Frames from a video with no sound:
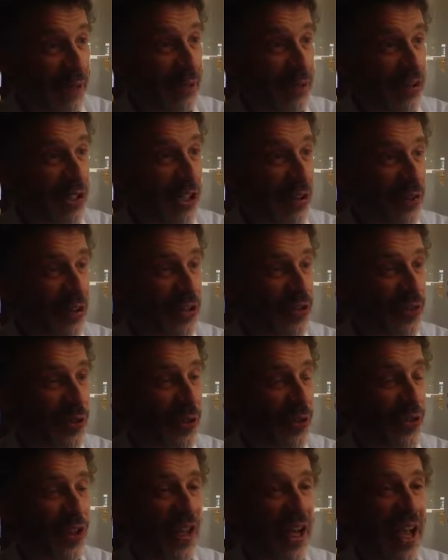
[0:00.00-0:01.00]
able to go this
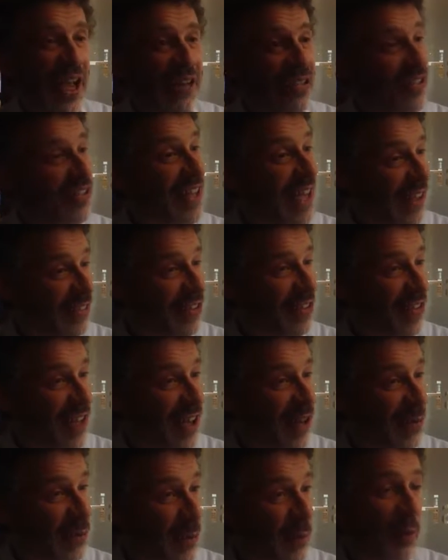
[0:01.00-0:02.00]
route and just how
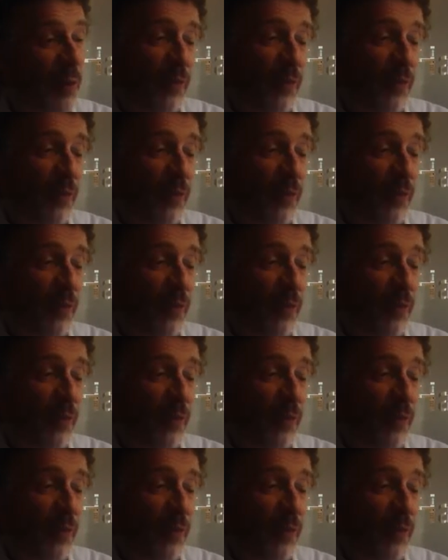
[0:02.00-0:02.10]
desirable.